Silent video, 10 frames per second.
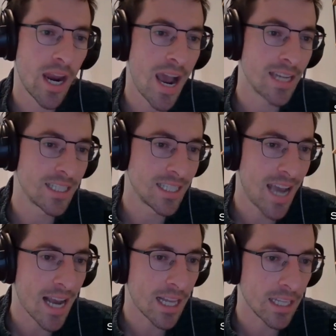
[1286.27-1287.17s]
has
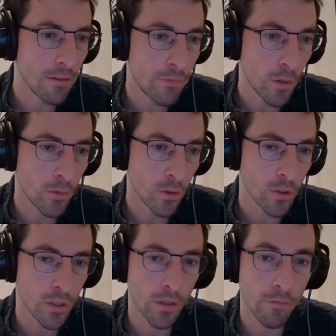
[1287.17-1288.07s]
exactly the
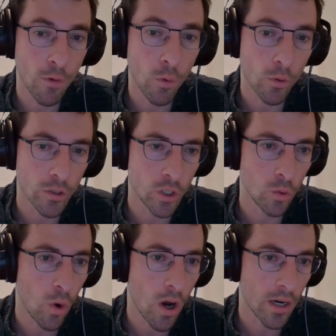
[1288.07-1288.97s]
filters and the folders you
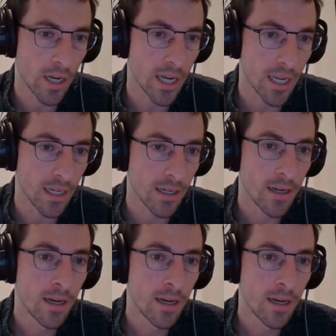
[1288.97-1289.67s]
want in it.